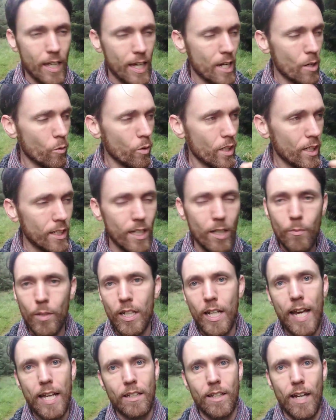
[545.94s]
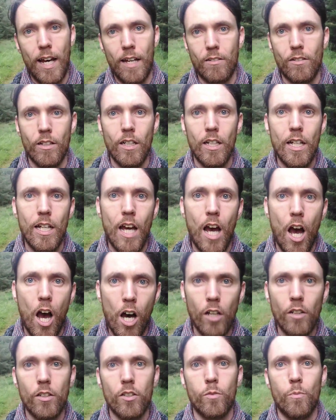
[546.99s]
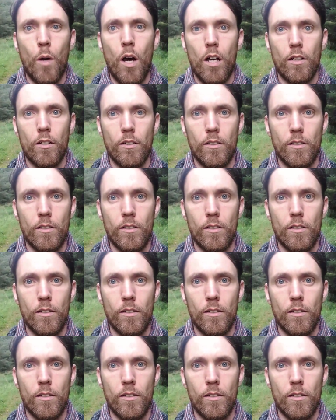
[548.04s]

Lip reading: They will eliminate that on the spot.